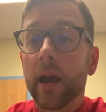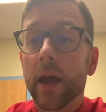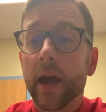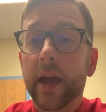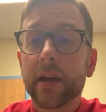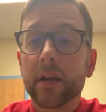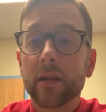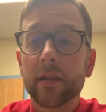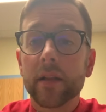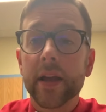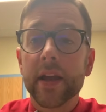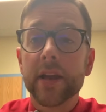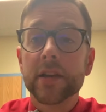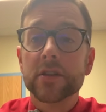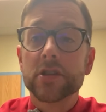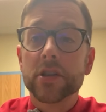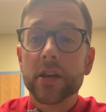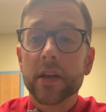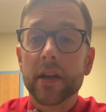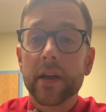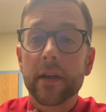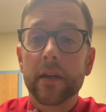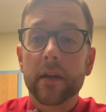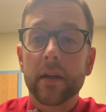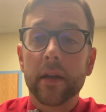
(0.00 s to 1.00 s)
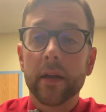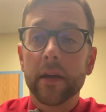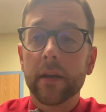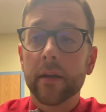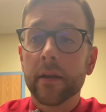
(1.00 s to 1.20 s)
echolasia,